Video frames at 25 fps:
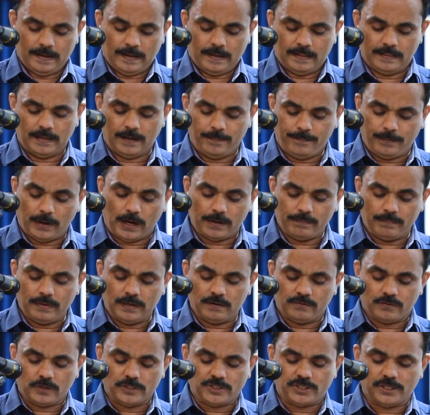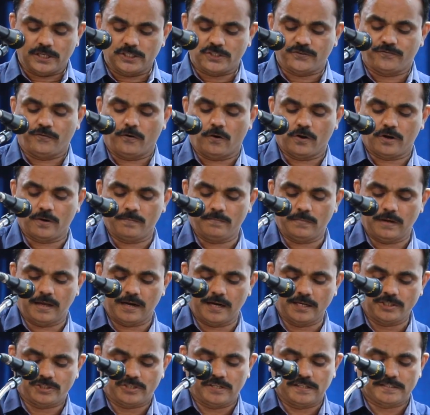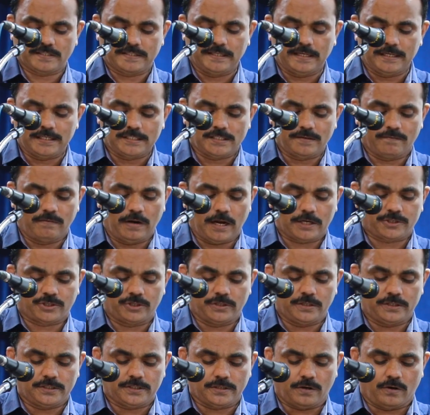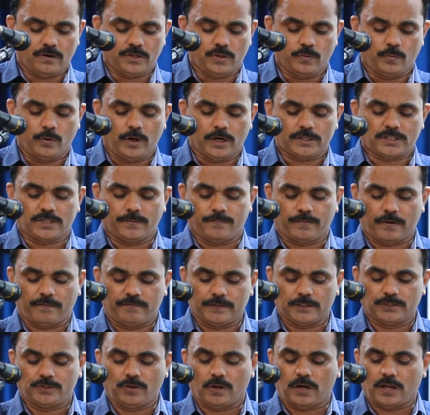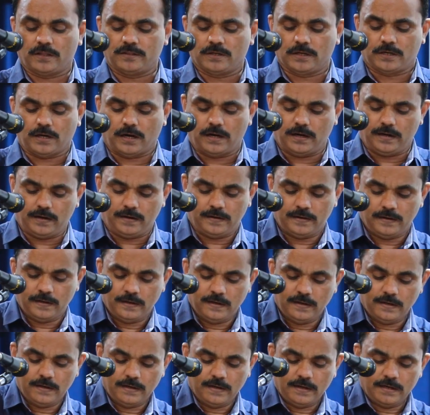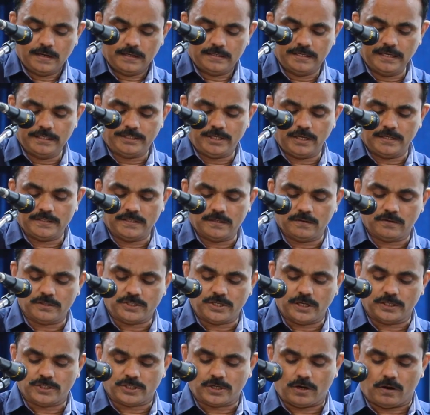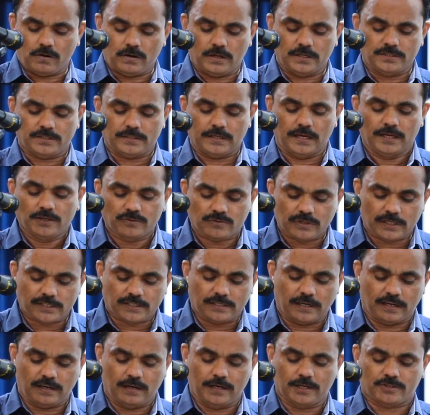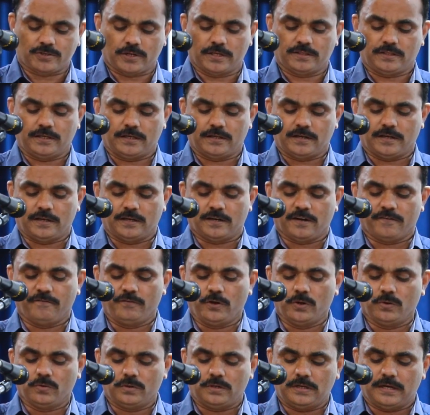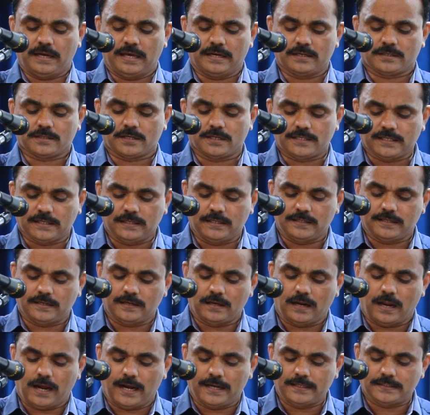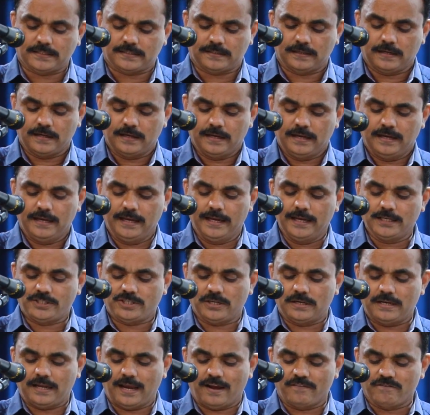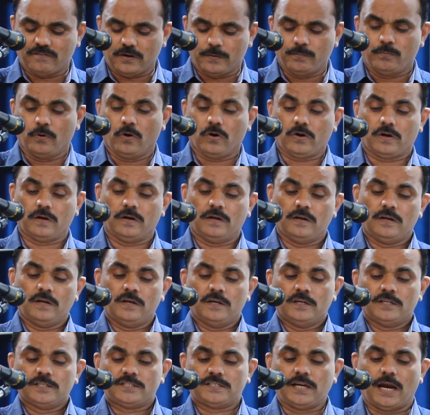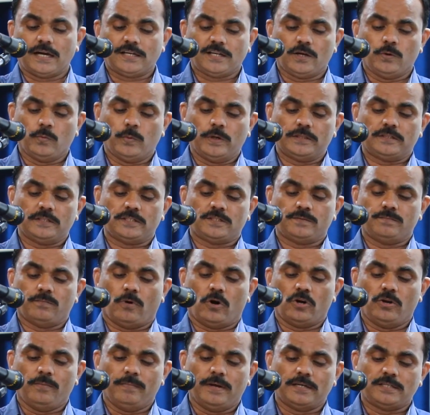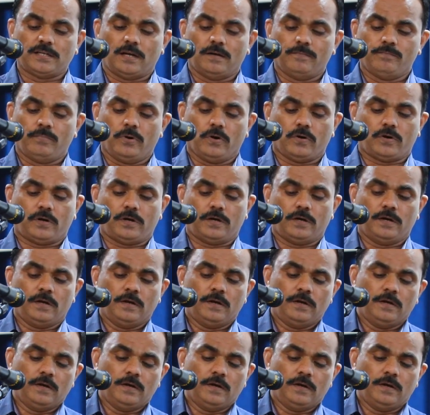The Department Research Forum arranged a series of lectures on the works of Professor Jonathan Culler. Teachers and research scholars interested in literary theory reviewed and critically analyzed each and every book, starting with his monumental book,